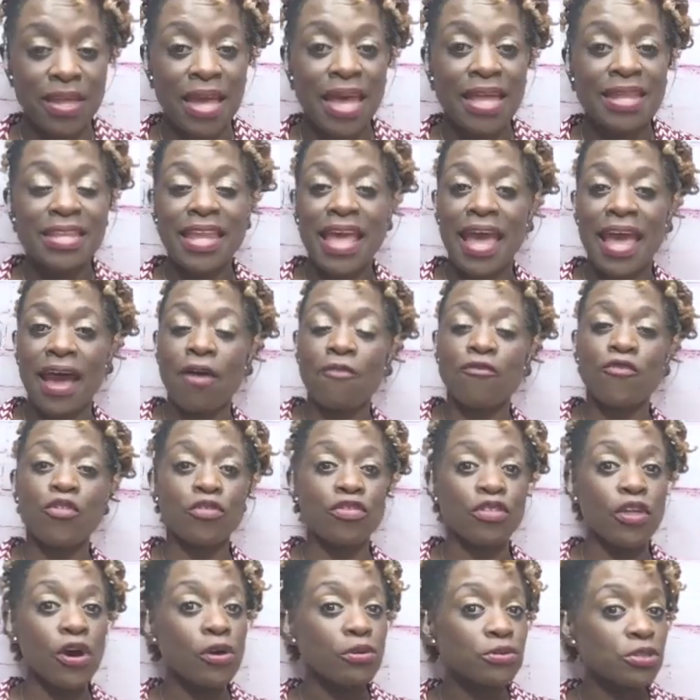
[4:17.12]
Now, for
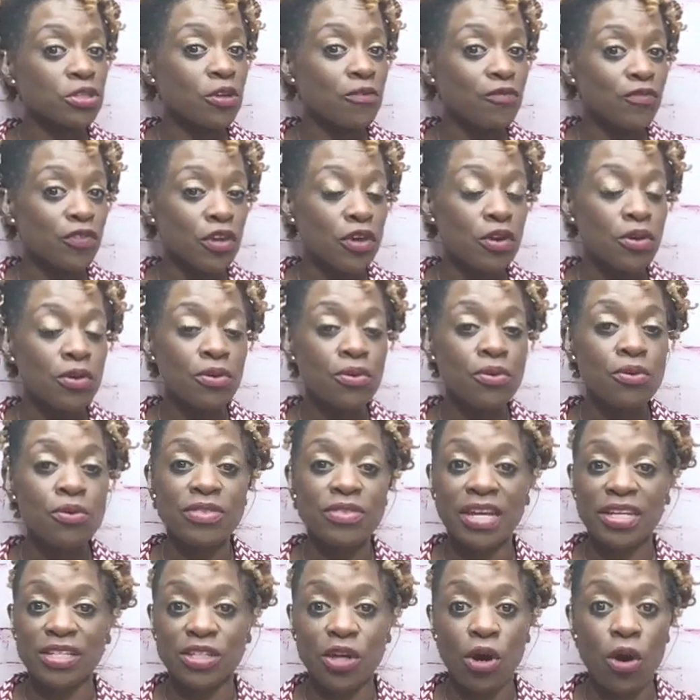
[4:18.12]
those of you
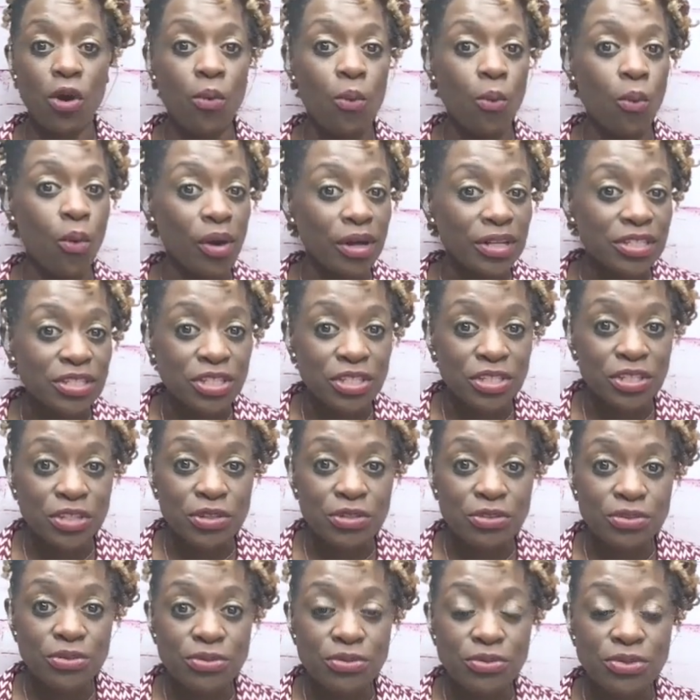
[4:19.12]
that don't want to
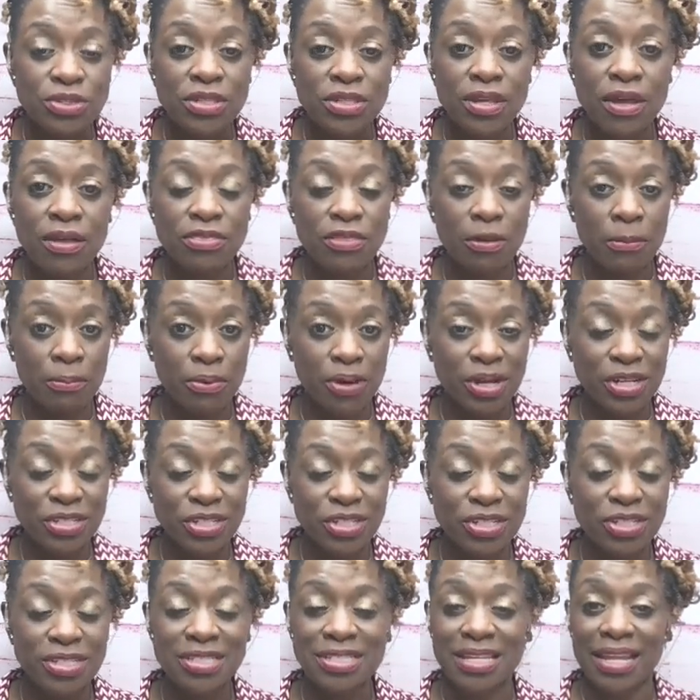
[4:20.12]
use the
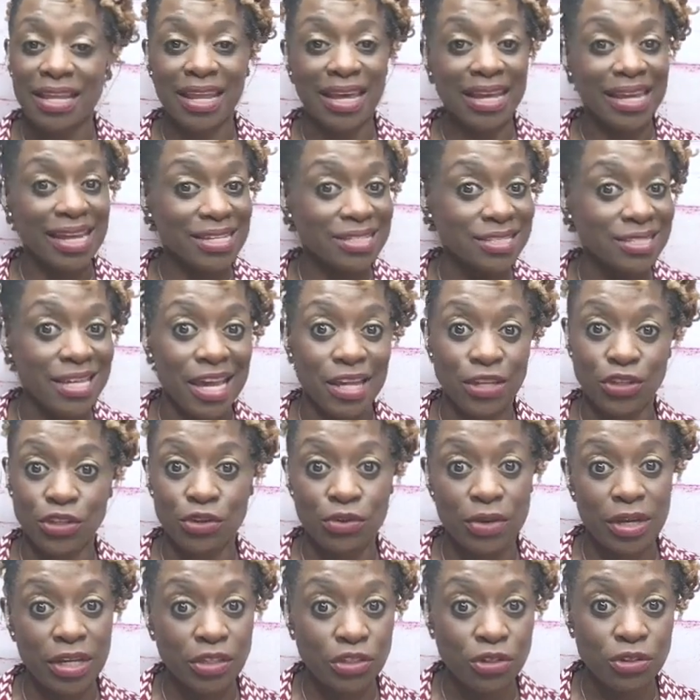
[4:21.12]
brushes, like I said, you
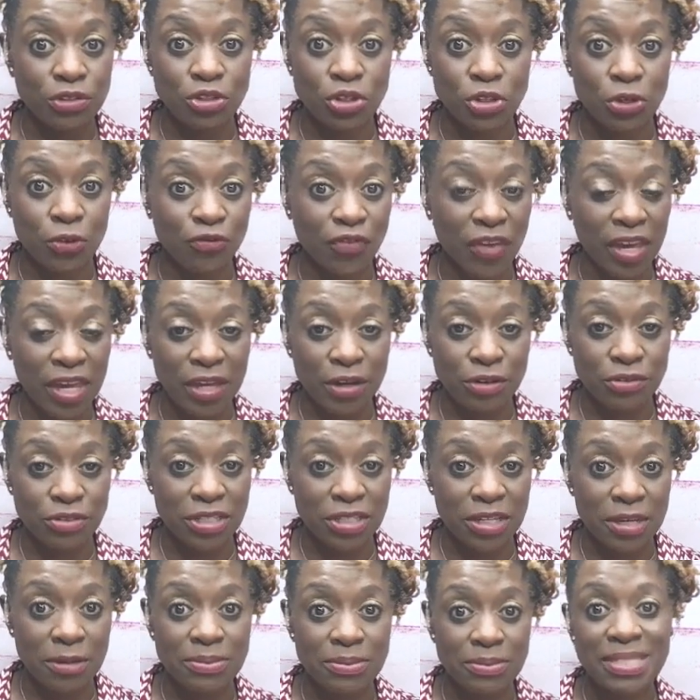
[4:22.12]
can use your
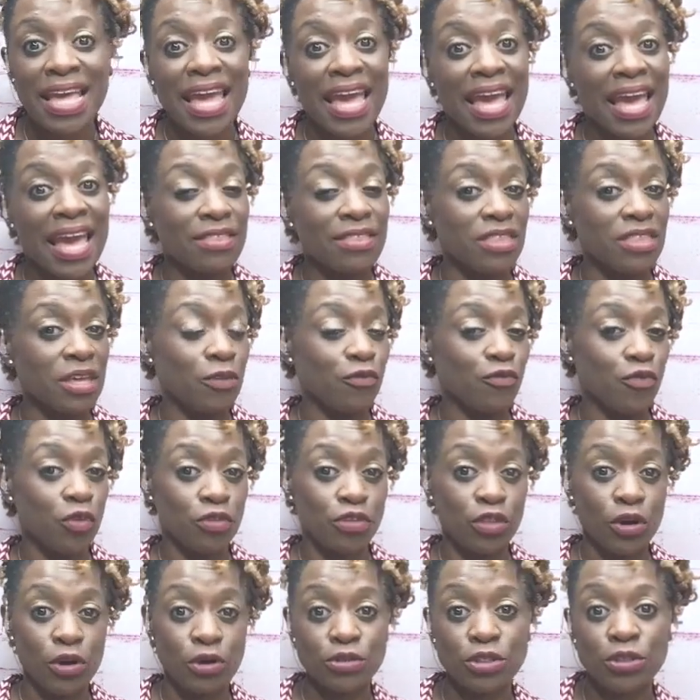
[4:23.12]
fingertips. And then for
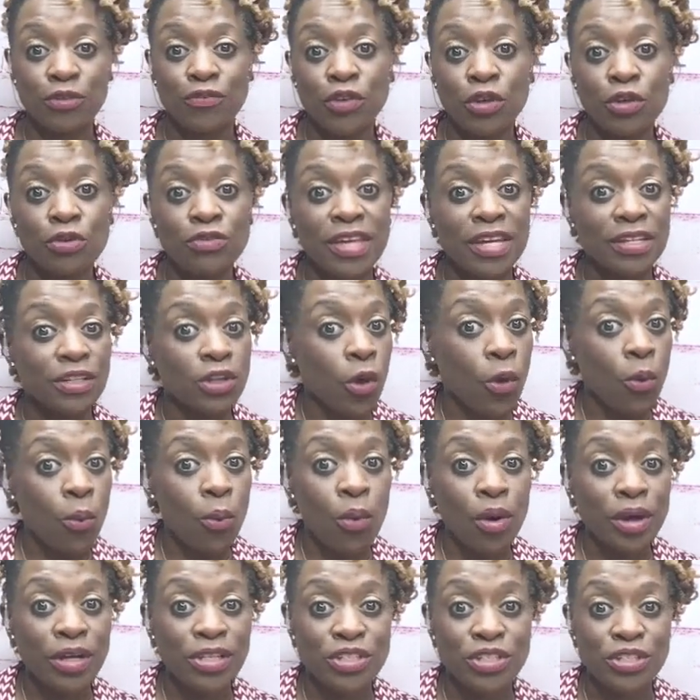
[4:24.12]
those of you that don't
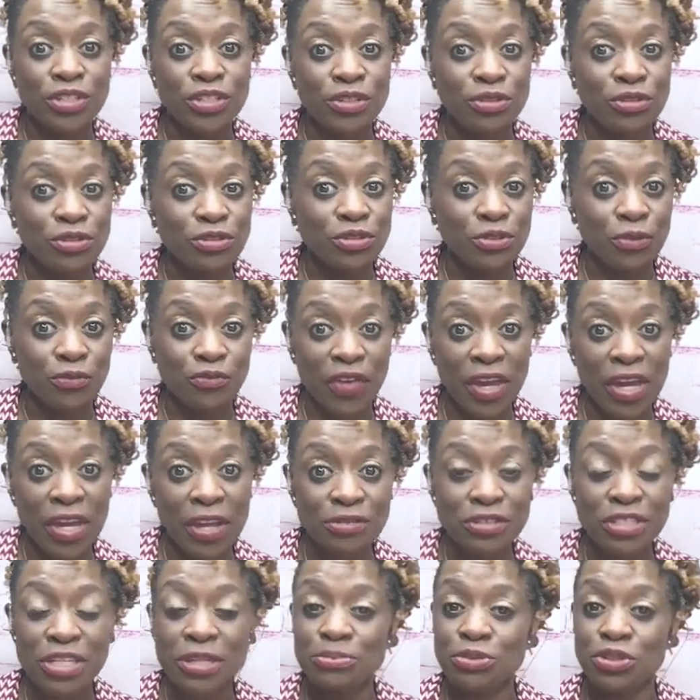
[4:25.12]
want to use your
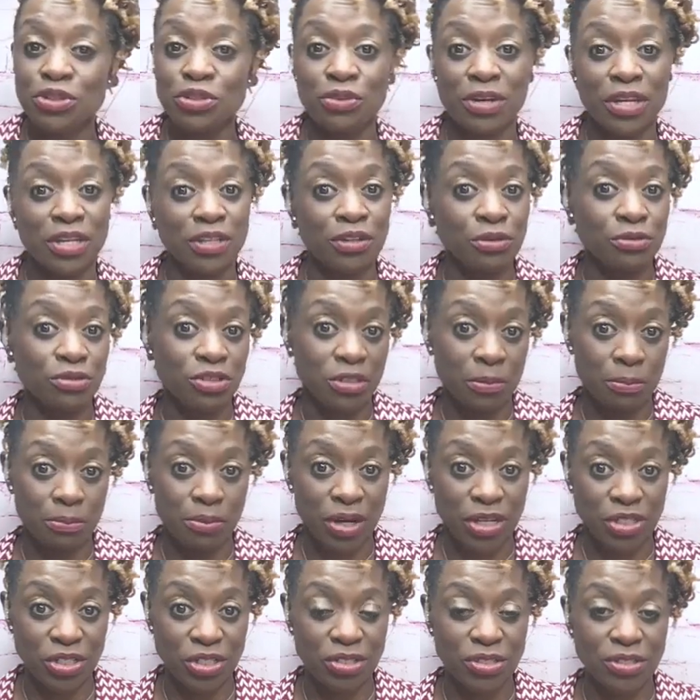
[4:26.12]
fingertips, you can use the
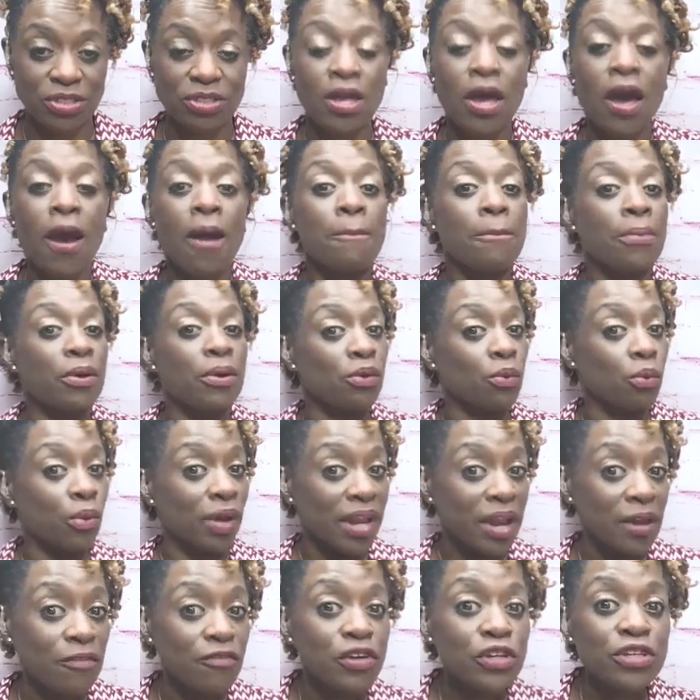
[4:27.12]
brushes. But
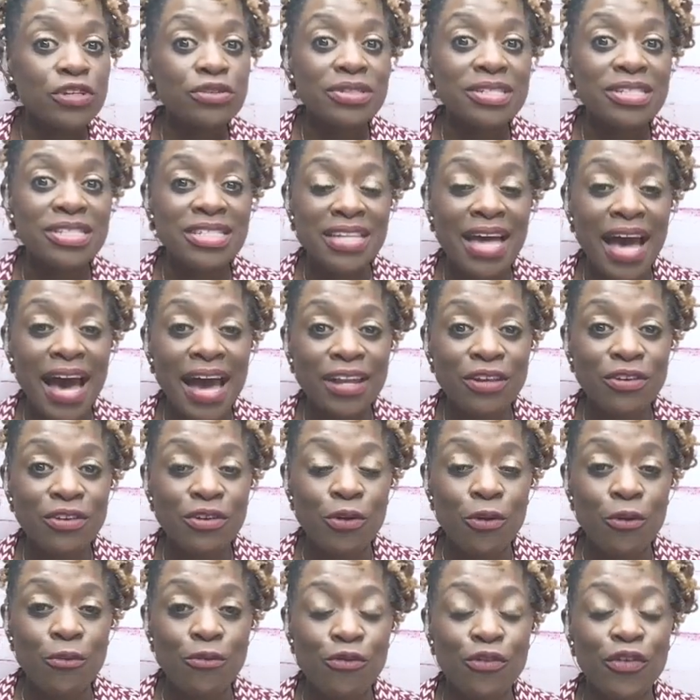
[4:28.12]
whatever you decide,
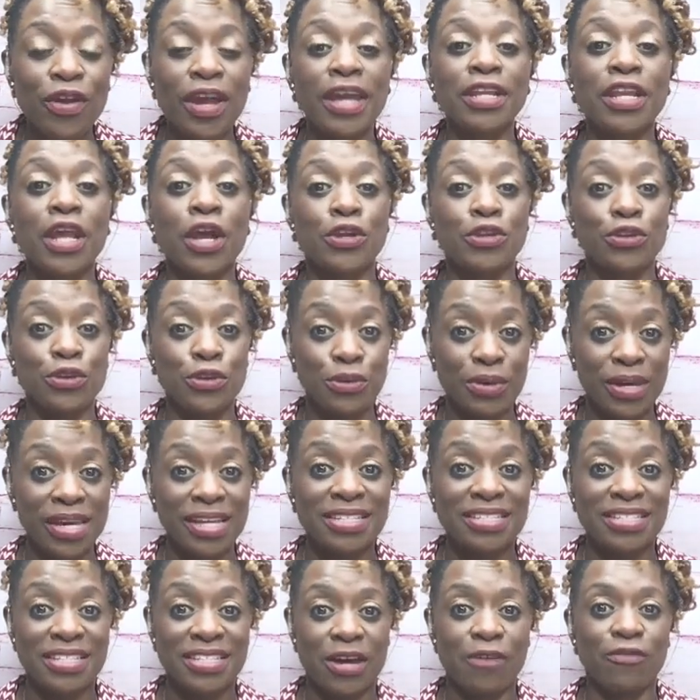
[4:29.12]
girlfriend, you
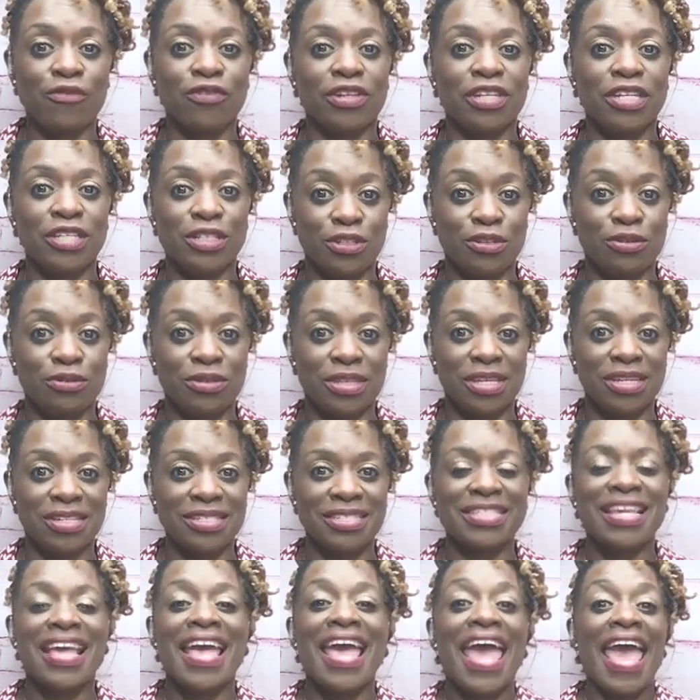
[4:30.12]
can definitely do
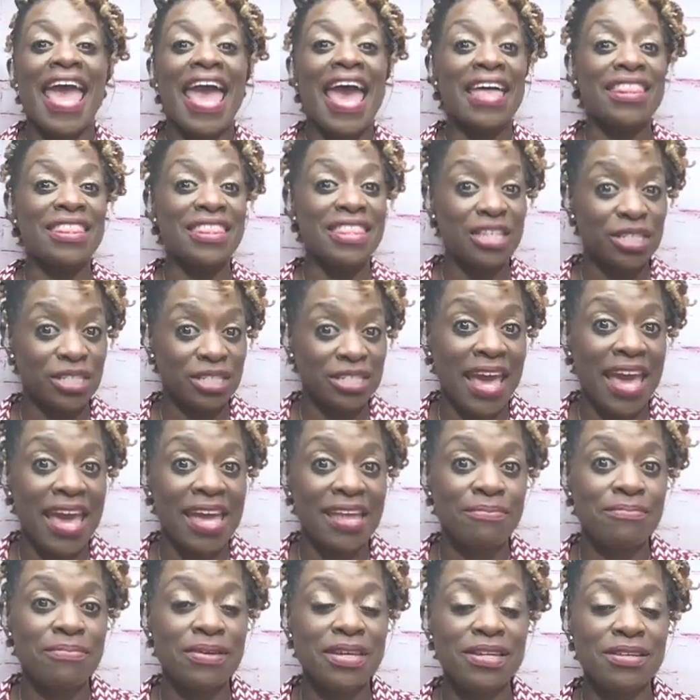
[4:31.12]
this. And this
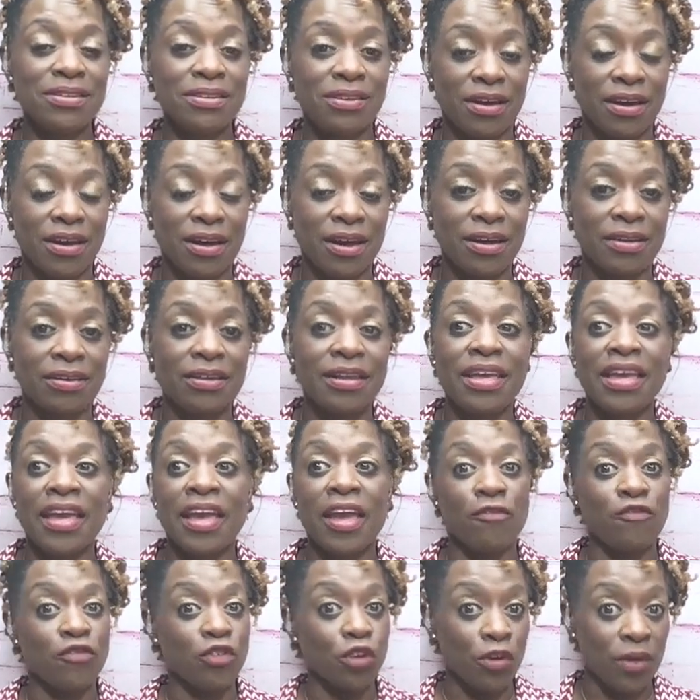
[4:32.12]
can be done
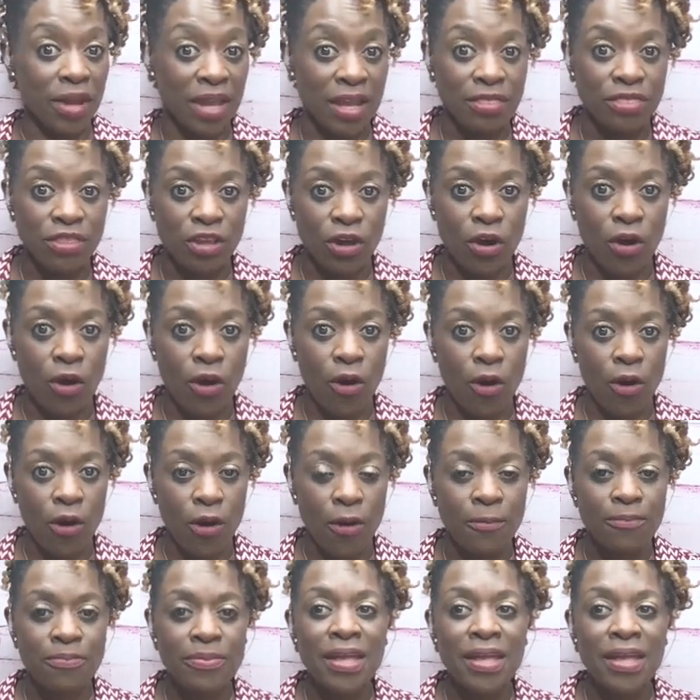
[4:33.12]
if you're in the car.